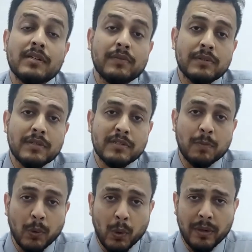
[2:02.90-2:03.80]
Services
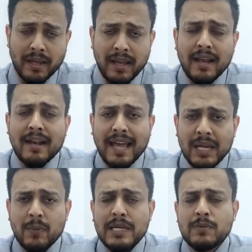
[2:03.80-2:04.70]
Board. Likewise,